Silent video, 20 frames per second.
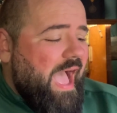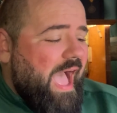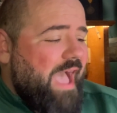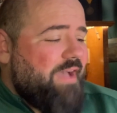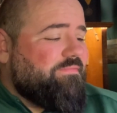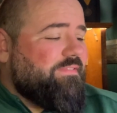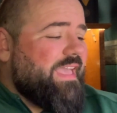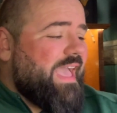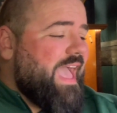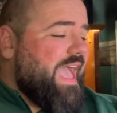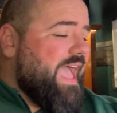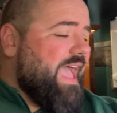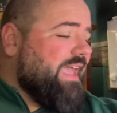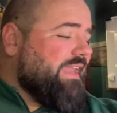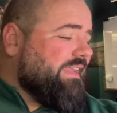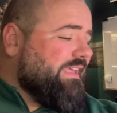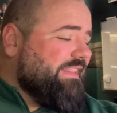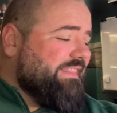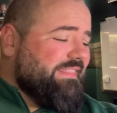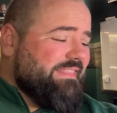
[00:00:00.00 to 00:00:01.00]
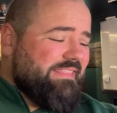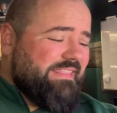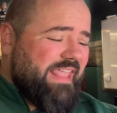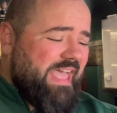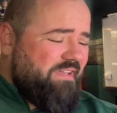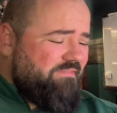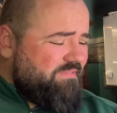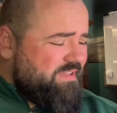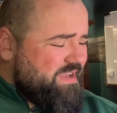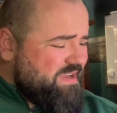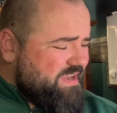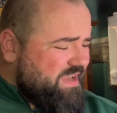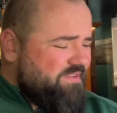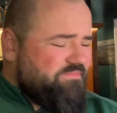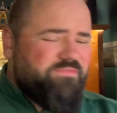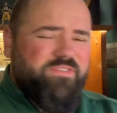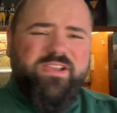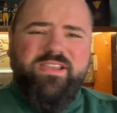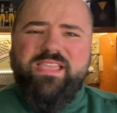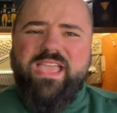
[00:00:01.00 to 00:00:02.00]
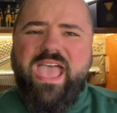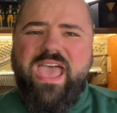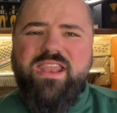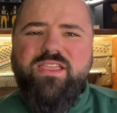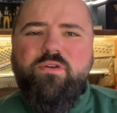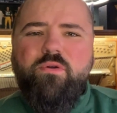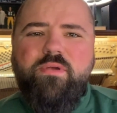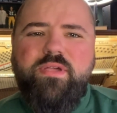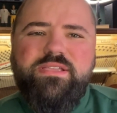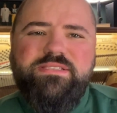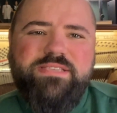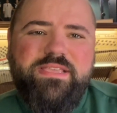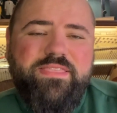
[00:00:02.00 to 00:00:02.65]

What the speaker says: I've got 11 different categories,